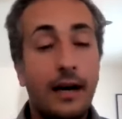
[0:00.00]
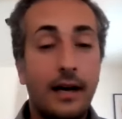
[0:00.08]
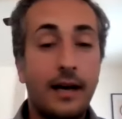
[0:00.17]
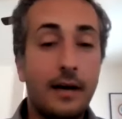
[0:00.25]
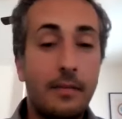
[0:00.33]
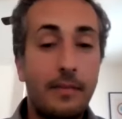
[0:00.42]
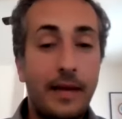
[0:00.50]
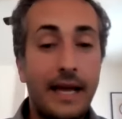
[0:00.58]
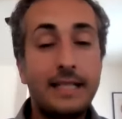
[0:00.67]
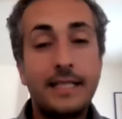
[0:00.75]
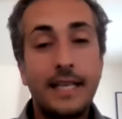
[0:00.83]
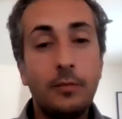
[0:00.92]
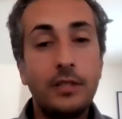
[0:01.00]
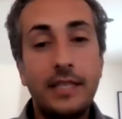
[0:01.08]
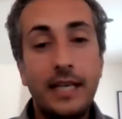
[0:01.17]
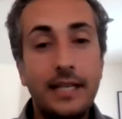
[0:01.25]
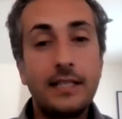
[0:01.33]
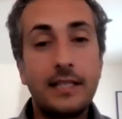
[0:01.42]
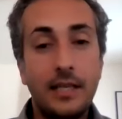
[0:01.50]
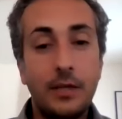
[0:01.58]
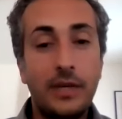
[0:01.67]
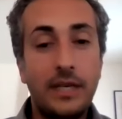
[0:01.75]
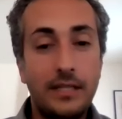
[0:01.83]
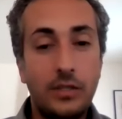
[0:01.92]
Um, and simultaneously,
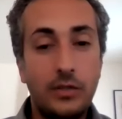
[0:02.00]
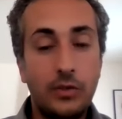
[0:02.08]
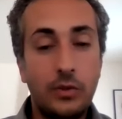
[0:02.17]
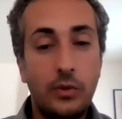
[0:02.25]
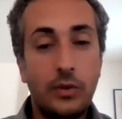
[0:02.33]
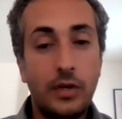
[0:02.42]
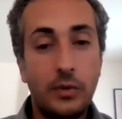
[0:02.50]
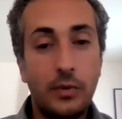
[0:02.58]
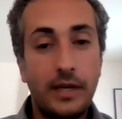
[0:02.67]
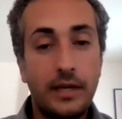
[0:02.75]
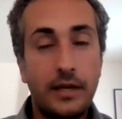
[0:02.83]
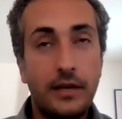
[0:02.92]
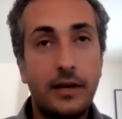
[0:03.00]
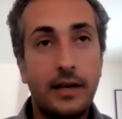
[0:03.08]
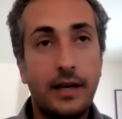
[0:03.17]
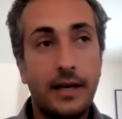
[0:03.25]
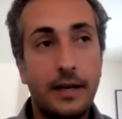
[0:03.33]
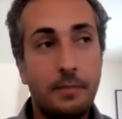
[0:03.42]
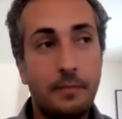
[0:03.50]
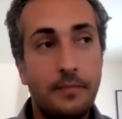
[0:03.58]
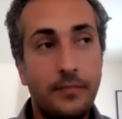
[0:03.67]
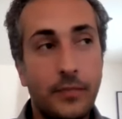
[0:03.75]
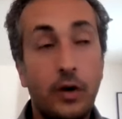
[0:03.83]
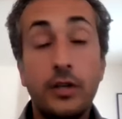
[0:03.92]
we do career,
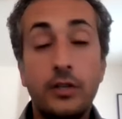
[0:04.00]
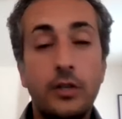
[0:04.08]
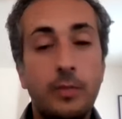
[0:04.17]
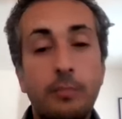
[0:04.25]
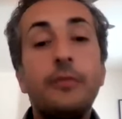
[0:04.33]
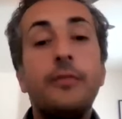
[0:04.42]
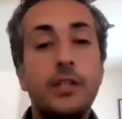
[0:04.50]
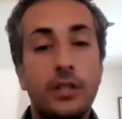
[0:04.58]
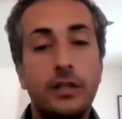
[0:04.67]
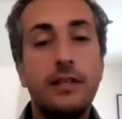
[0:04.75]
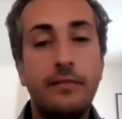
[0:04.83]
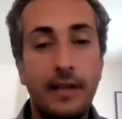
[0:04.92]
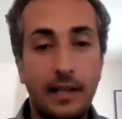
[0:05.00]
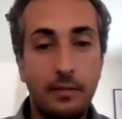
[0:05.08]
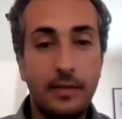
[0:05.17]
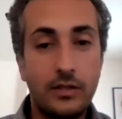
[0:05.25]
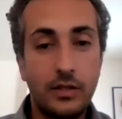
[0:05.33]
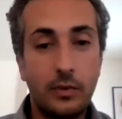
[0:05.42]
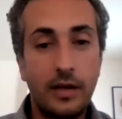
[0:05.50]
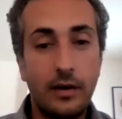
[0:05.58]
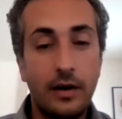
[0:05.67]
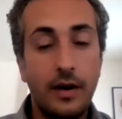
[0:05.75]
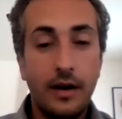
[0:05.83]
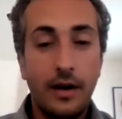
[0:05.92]
um, or excuse me, professional development. So we
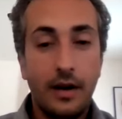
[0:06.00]
are